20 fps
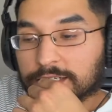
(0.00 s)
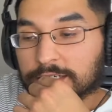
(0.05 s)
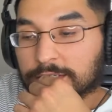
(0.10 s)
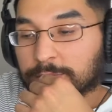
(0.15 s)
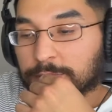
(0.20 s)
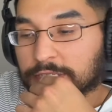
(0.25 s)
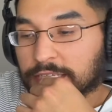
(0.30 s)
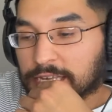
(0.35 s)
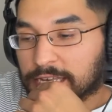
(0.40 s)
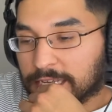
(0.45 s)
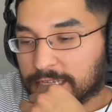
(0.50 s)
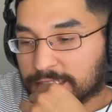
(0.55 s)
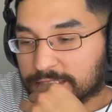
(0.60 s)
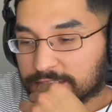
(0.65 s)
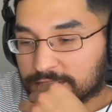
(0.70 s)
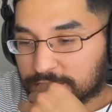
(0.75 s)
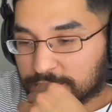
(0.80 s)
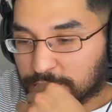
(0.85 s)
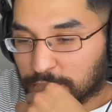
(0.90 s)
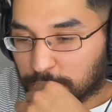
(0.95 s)
But yeah,
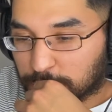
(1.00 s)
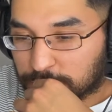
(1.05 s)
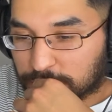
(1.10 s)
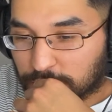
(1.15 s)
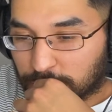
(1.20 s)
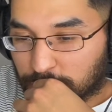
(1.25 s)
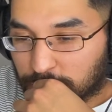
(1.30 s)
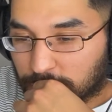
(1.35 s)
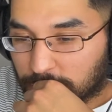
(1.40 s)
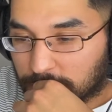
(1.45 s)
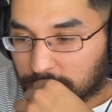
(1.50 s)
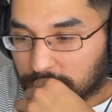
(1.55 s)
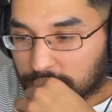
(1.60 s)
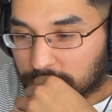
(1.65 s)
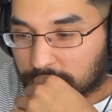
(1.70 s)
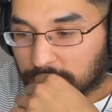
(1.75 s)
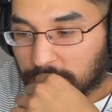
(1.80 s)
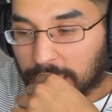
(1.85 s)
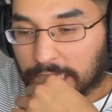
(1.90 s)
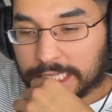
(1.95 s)
this is dope so far.
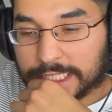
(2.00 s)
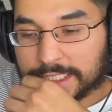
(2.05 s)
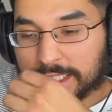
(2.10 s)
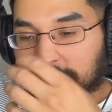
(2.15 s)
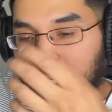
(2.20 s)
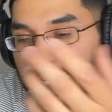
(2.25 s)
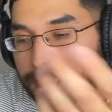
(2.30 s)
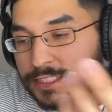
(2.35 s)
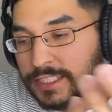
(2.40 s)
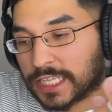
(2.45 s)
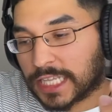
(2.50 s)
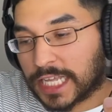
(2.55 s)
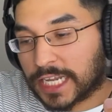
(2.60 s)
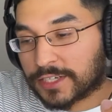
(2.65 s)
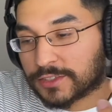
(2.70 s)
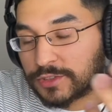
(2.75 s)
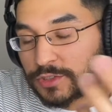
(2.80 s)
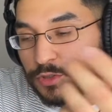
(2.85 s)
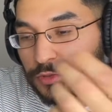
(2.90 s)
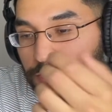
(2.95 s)
It has a lot
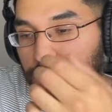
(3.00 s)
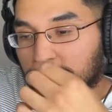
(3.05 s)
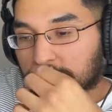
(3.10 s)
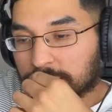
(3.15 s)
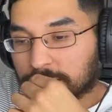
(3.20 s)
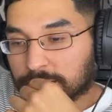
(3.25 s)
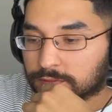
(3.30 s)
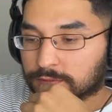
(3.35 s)
of truth in it.